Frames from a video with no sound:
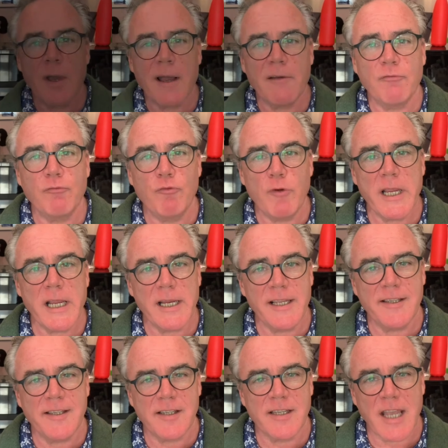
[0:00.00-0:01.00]
have
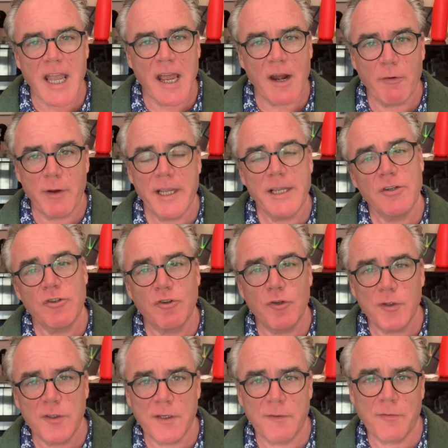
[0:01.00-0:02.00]
really scary
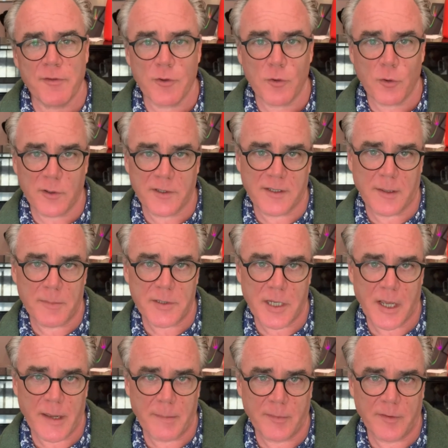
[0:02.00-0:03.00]
intrusive thoughts
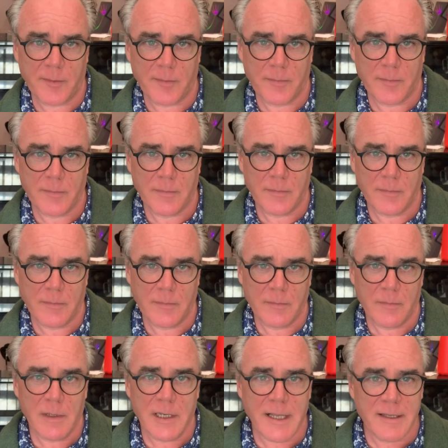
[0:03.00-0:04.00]
sometimes?
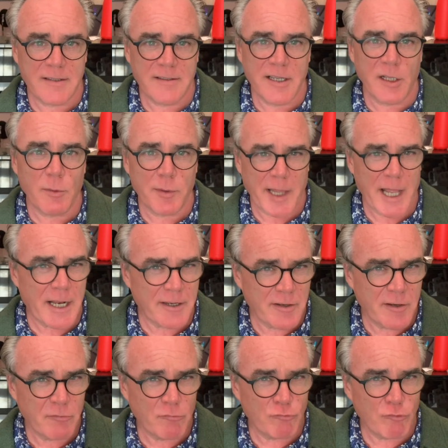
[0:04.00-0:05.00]
Let's deal with that
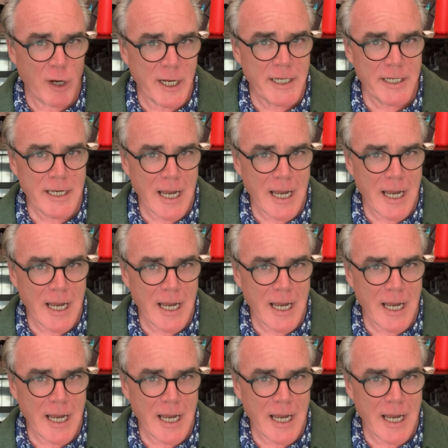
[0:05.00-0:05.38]
right